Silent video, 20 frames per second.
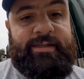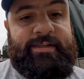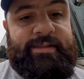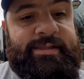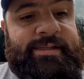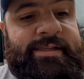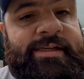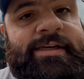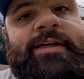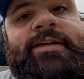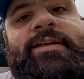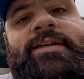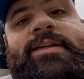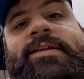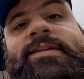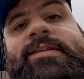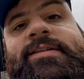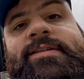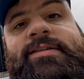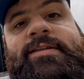
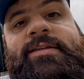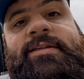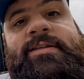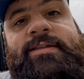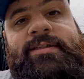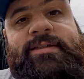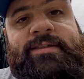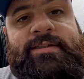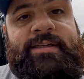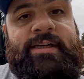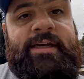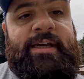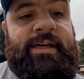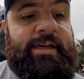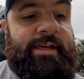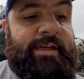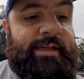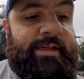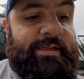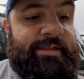This
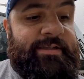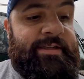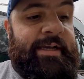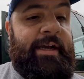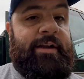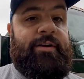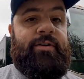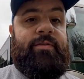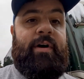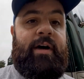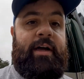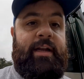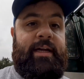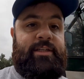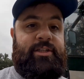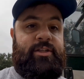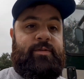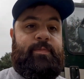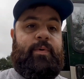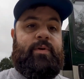is the anode rod I
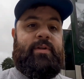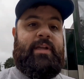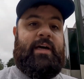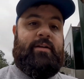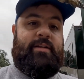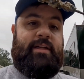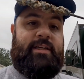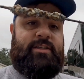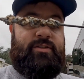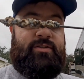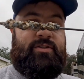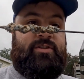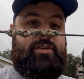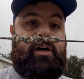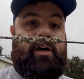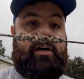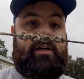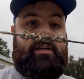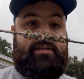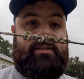just pulled out, as you
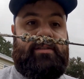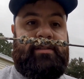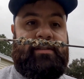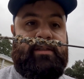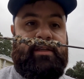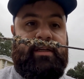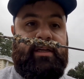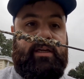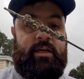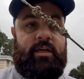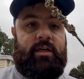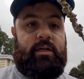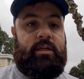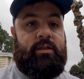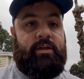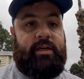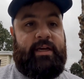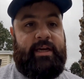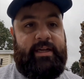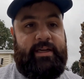saw.
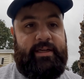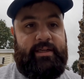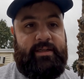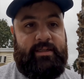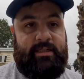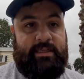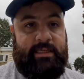Look at it.